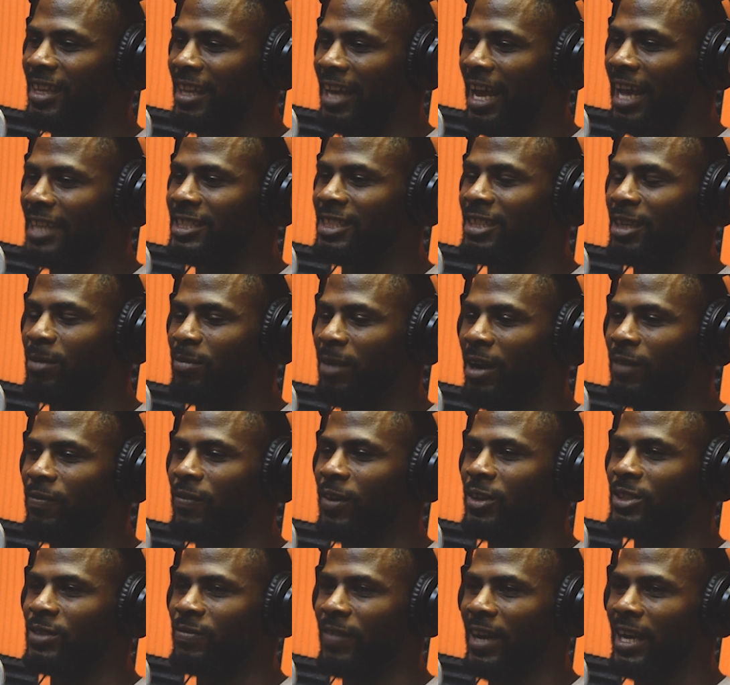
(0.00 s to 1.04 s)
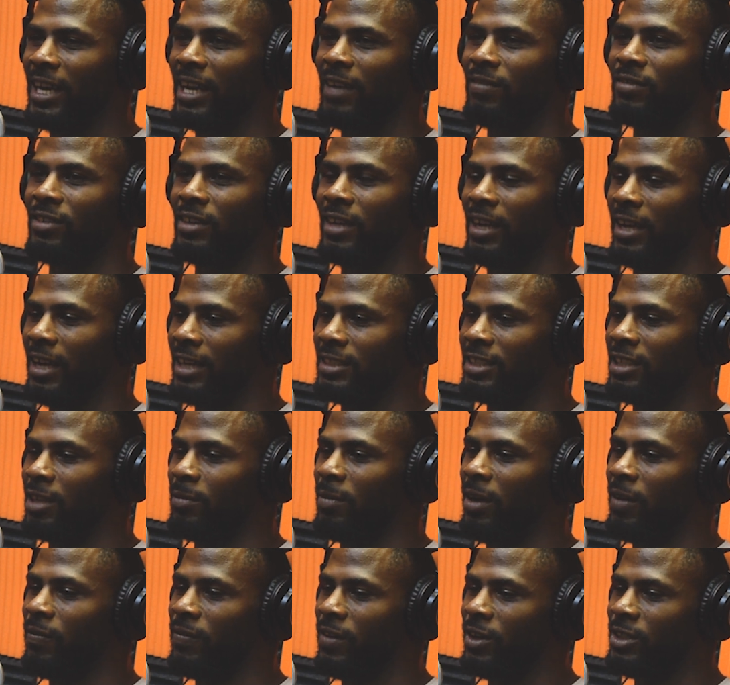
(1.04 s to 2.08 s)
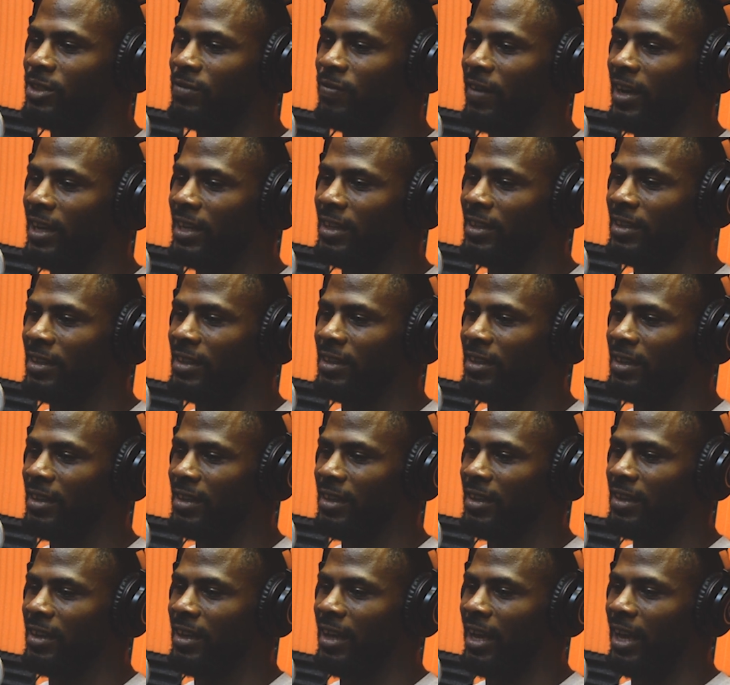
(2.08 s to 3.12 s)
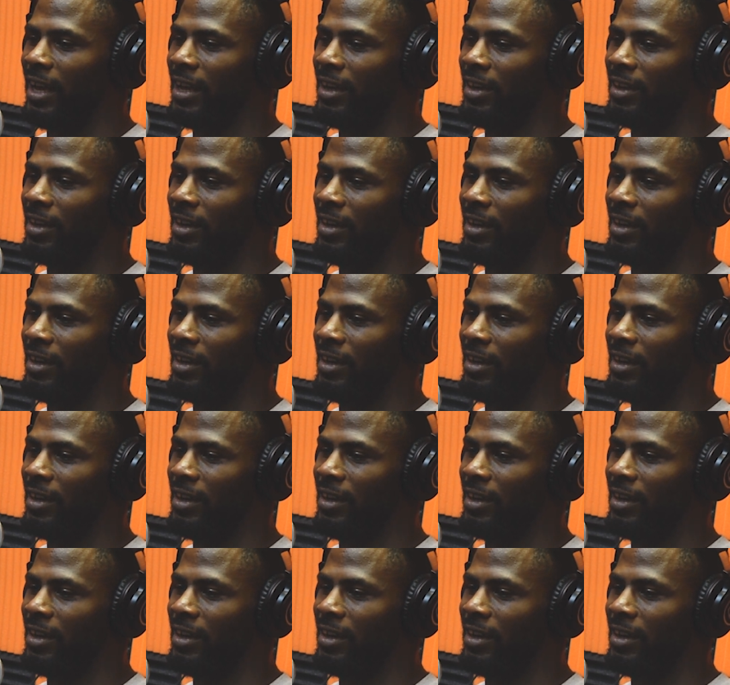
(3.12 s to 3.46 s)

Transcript: I took my first fight after that. I took my first fight, and...